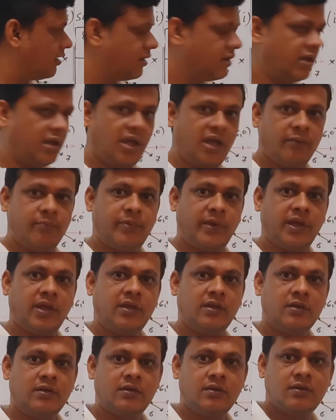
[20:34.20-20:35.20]

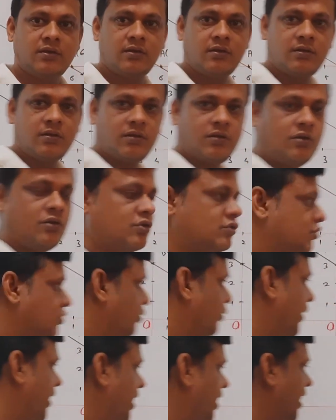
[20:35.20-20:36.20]
AB.
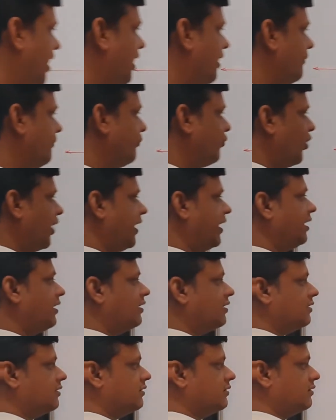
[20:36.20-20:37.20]
So we take
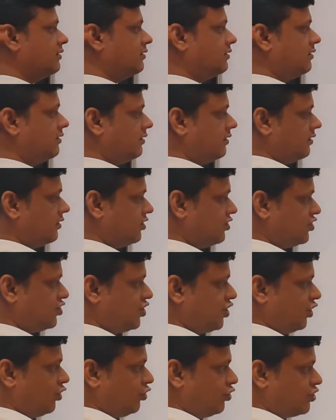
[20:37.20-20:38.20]
point
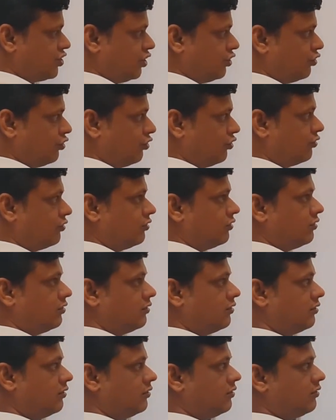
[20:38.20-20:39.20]
0, 0
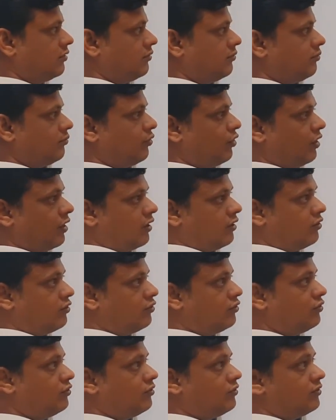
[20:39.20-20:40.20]
for
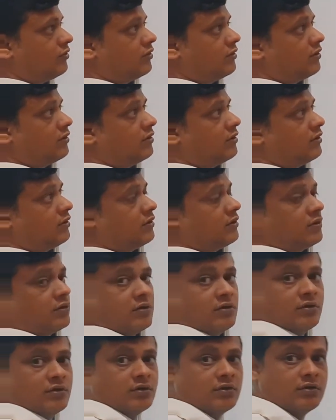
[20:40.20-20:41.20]
to
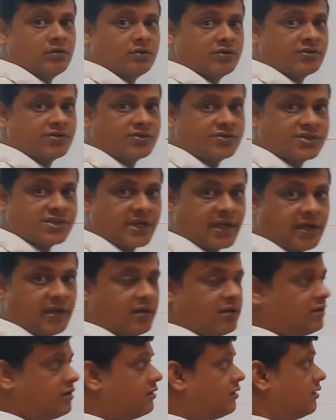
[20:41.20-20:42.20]

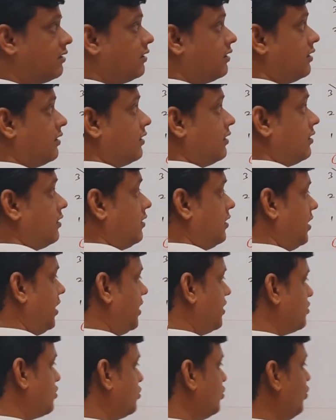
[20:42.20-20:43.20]
shade
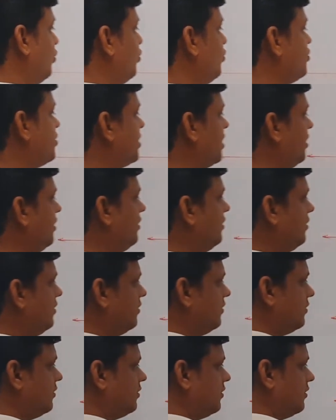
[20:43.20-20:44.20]
the solution
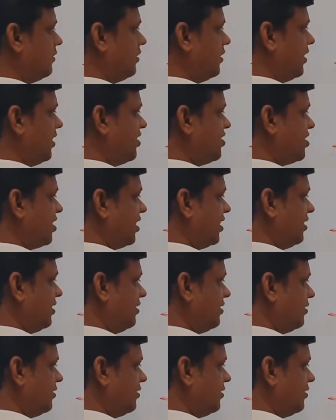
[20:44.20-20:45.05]
region.